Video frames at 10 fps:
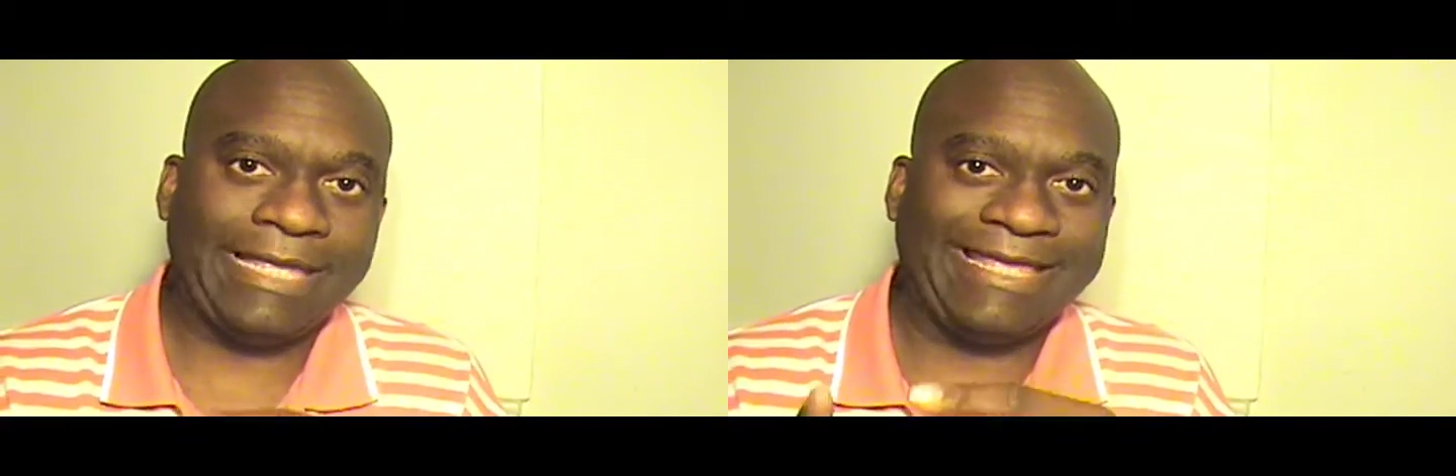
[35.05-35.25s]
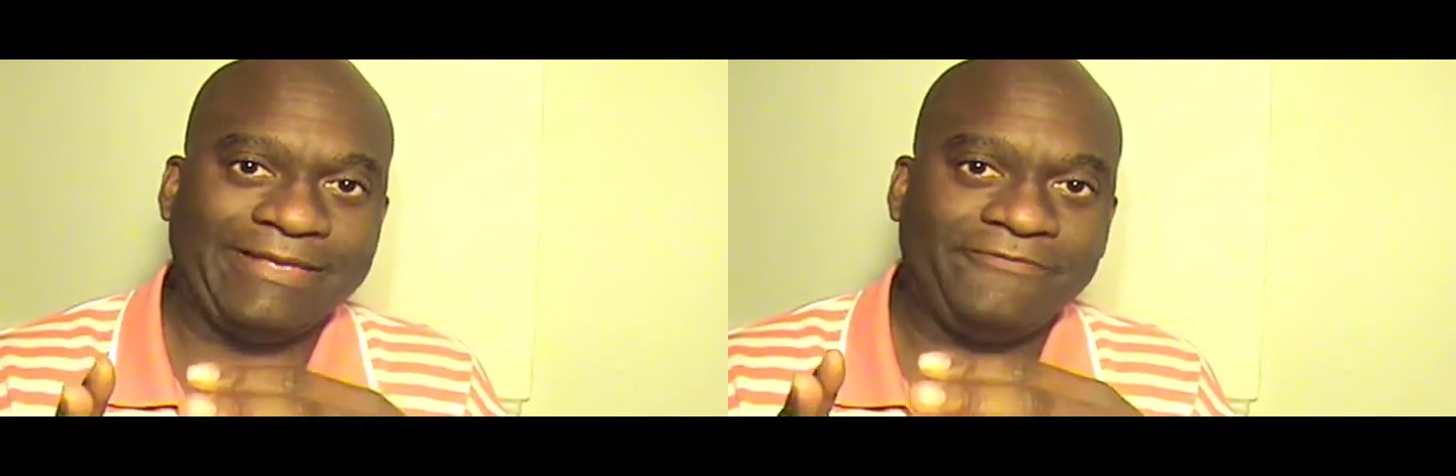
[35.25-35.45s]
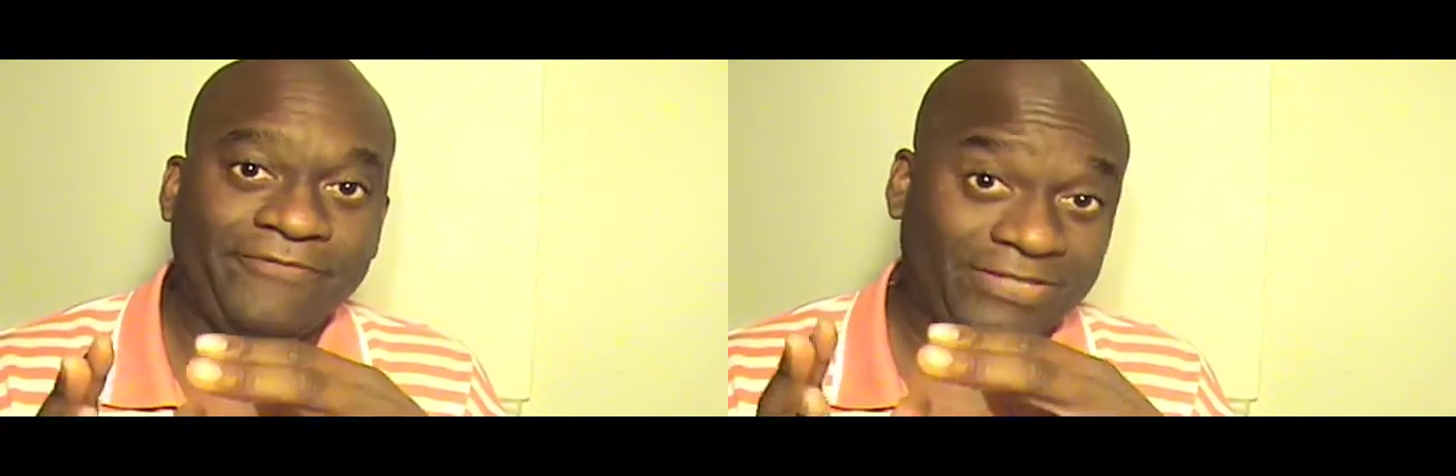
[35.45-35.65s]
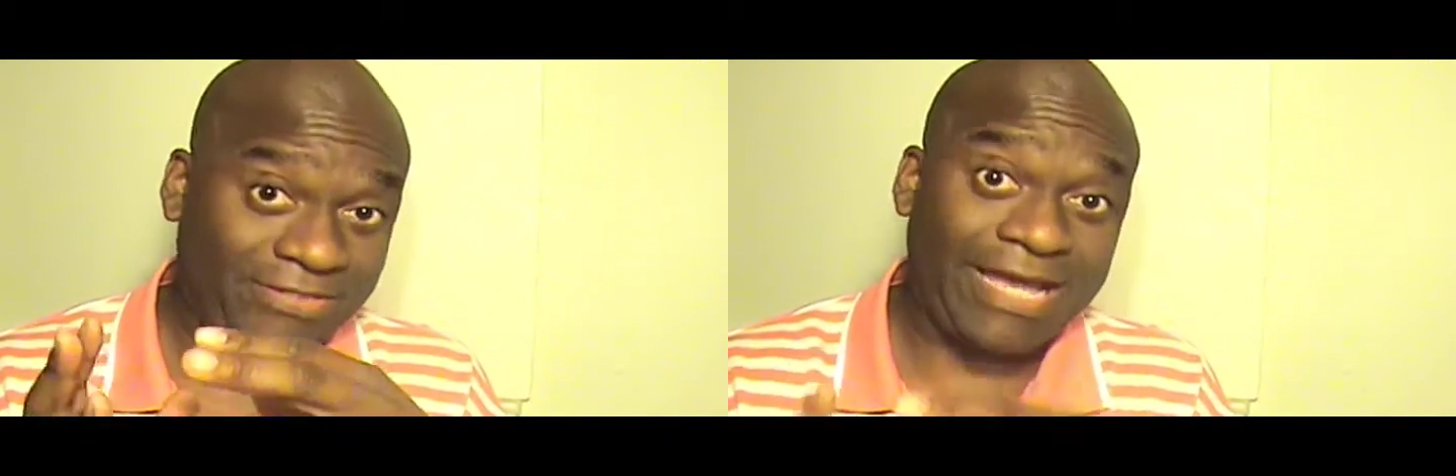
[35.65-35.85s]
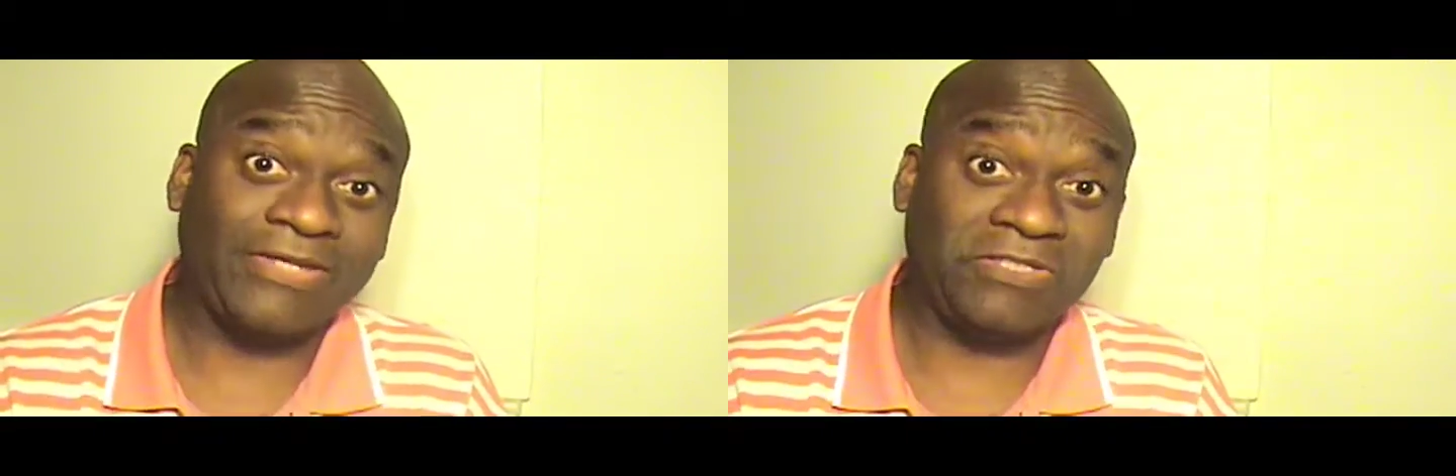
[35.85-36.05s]
a
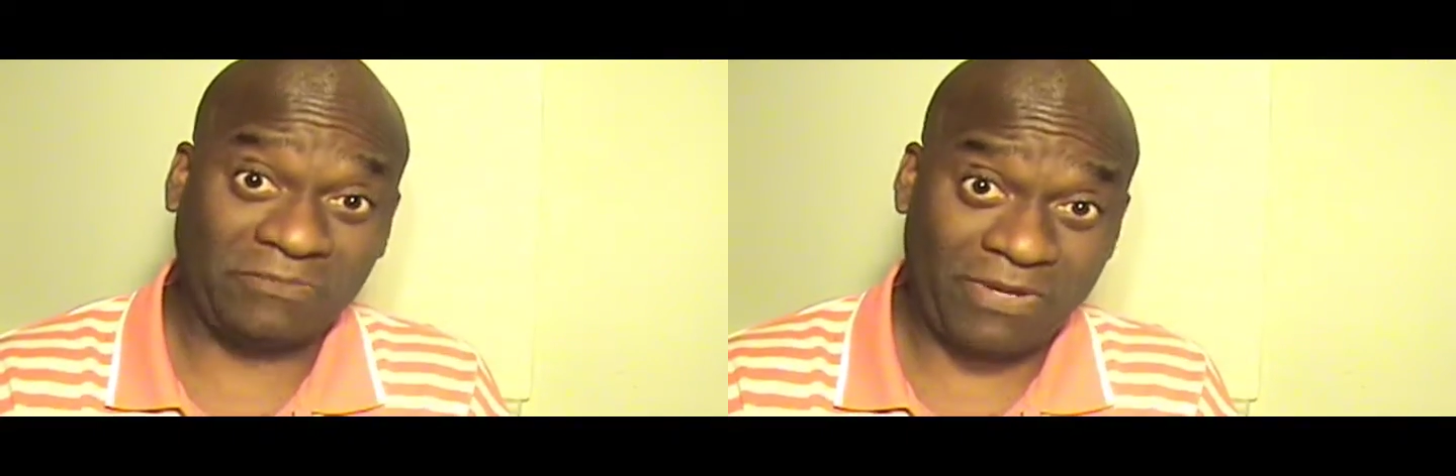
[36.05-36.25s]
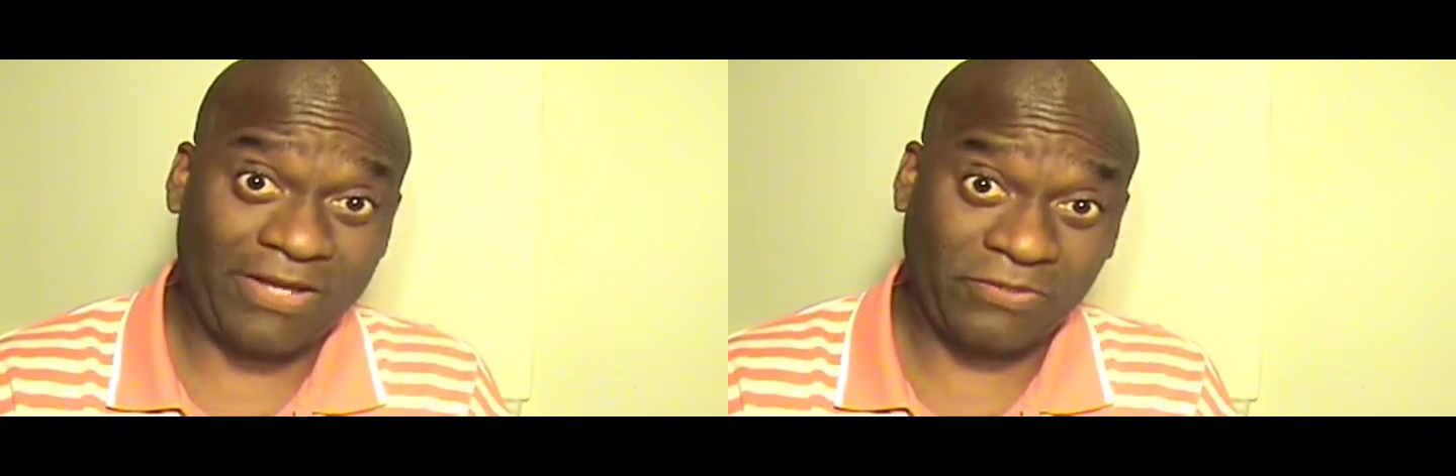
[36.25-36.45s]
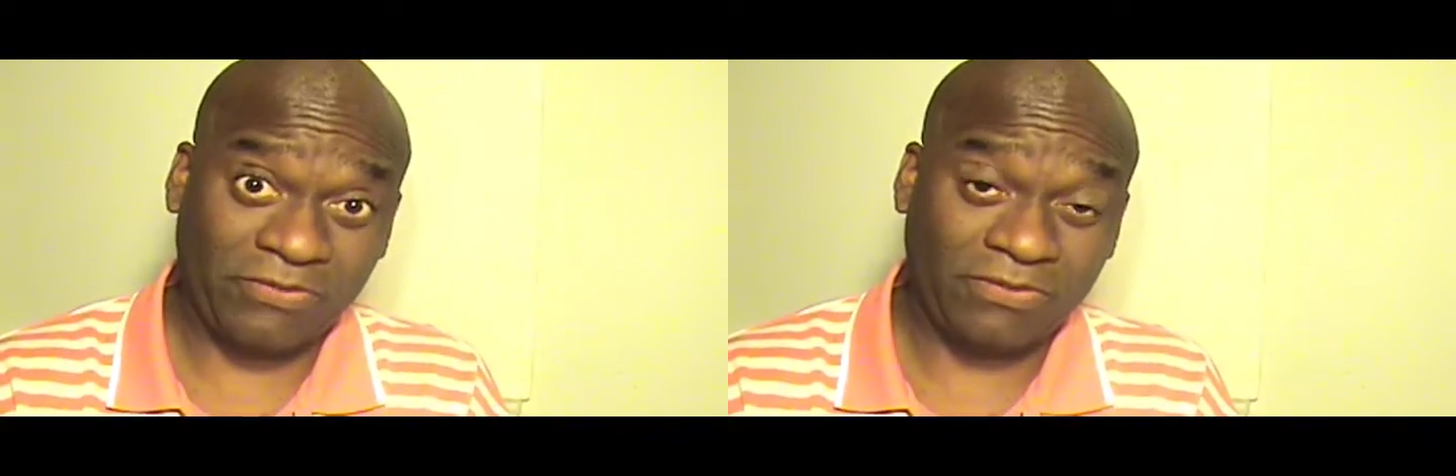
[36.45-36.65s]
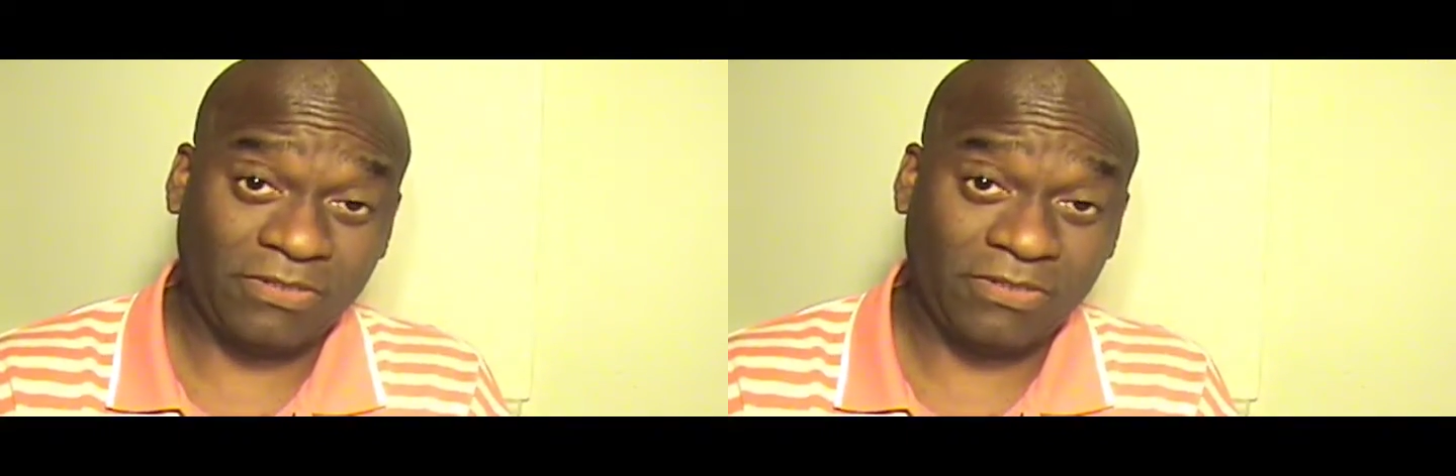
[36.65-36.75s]
fantastic passer.